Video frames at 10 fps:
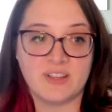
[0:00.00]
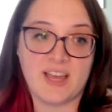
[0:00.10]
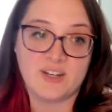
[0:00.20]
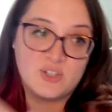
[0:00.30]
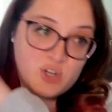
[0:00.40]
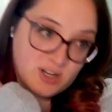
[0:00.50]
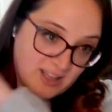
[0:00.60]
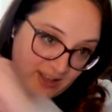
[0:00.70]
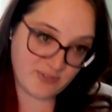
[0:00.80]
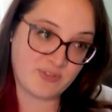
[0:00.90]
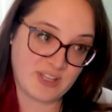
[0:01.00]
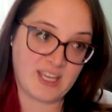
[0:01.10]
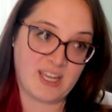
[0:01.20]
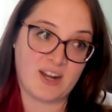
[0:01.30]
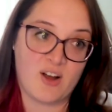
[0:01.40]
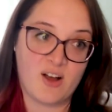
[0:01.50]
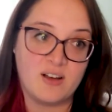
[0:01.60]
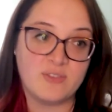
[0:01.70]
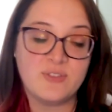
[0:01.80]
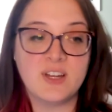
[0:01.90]
ladder truck like flinging it
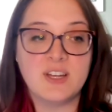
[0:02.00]
off